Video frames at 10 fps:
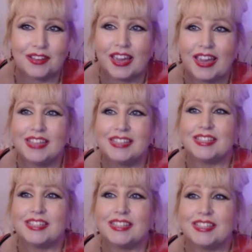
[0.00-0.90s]

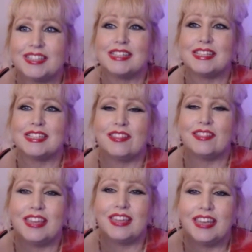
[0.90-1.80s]
Okay, so let's
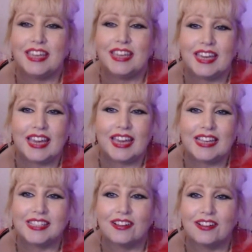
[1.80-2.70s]
get the
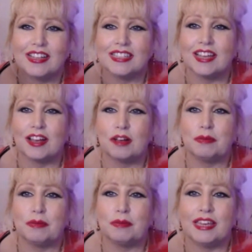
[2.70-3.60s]
air signs
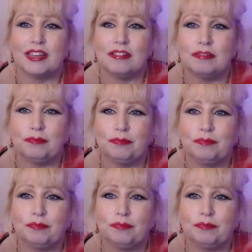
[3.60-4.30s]
up here.